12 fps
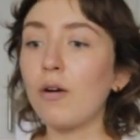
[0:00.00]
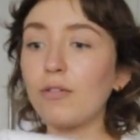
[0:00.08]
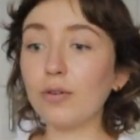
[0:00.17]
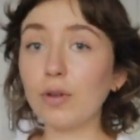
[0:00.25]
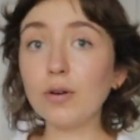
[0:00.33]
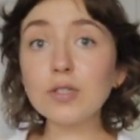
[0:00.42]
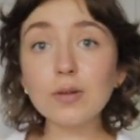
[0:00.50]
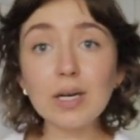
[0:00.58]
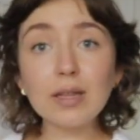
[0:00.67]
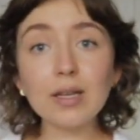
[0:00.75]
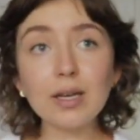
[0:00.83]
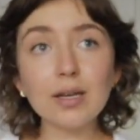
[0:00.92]
For those
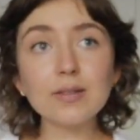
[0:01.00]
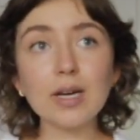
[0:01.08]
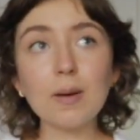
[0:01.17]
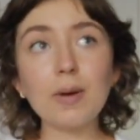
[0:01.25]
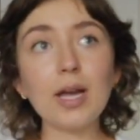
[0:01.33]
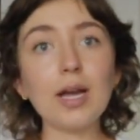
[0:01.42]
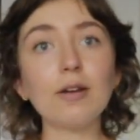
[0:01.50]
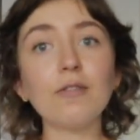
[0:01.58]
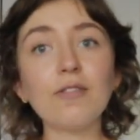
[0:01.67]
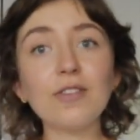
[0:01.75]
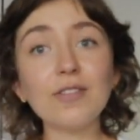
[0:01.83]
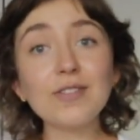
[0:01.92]
three things, I paid
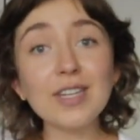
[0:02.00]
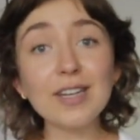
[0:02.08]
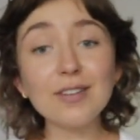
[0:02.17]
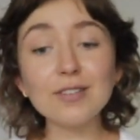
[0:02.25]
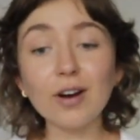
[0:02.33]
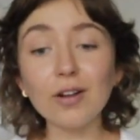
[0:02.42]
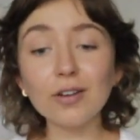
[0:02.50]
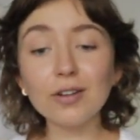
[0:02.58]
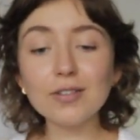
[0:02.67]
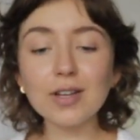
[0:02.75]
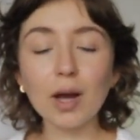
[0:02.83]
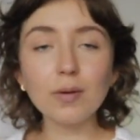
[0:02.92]

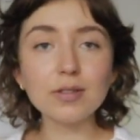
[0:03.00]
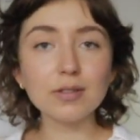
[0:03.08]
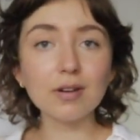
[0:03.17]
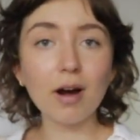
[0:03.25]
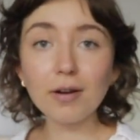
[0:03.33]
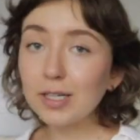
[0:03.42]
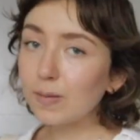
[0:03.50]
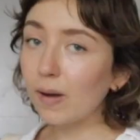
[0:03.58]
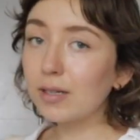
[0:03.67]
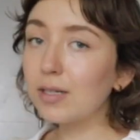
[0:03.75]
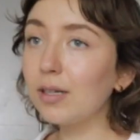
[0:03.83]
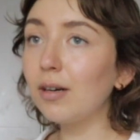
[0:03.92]
$15. I was not
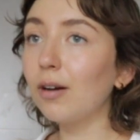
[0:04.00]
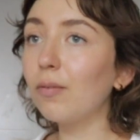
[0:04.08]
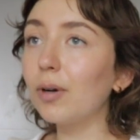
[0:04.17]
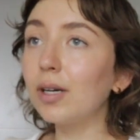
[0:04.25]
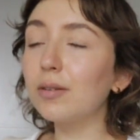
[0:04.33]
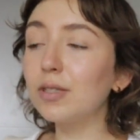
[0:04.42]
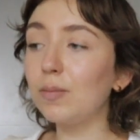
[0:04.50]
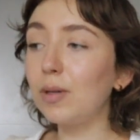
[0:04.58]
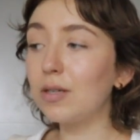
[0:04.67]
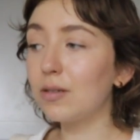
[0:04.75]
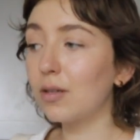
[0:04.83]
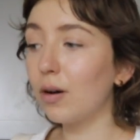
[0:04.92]
expecting Goodwill to
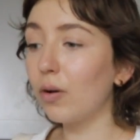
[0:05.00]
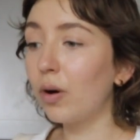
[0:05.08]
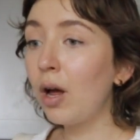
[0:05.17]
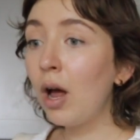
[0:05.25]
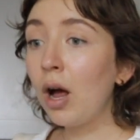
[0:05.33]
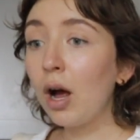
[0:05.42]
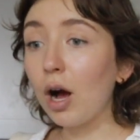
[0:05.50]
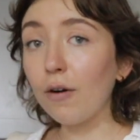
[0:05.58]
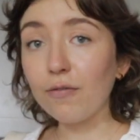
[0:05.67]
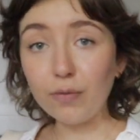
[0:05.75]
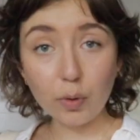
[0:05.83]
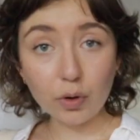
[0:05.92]
be so
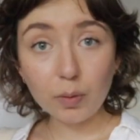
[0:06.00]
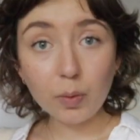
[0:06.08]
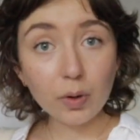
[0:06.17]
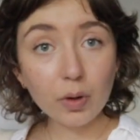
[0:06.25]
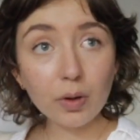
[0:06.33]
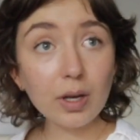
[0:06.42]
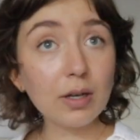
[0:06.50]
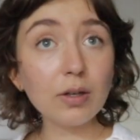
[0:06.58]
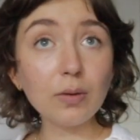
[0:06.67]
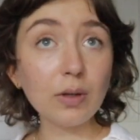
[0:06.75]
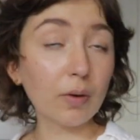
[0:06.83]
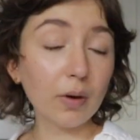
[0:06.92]
affordable in
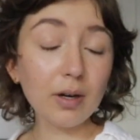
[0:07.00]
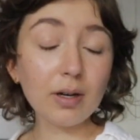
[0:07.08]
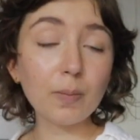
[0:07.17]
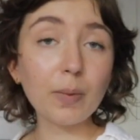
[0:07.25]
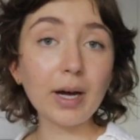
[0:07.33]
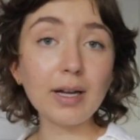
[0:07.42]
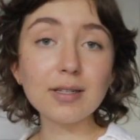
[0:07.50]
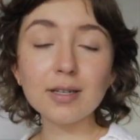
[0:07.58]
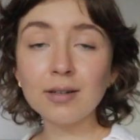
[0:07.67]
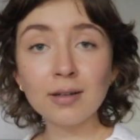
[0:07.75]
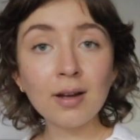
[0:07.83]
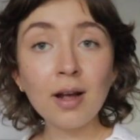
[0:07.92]
New York,
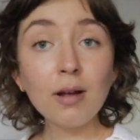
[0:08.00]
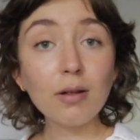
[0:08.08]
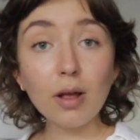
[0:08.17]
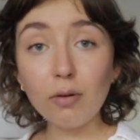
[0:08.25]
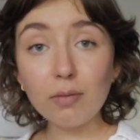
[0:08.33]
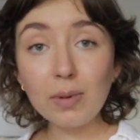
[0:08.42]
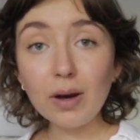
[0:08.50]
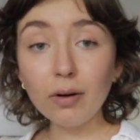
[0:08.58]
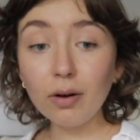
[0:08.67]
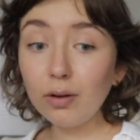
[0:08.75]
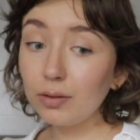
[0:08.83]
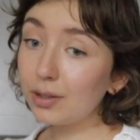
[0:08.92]
but lo and
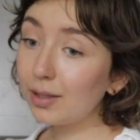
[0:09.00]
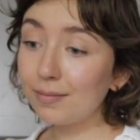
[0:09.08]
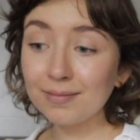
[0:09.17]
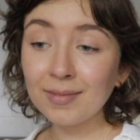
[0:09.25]
behold,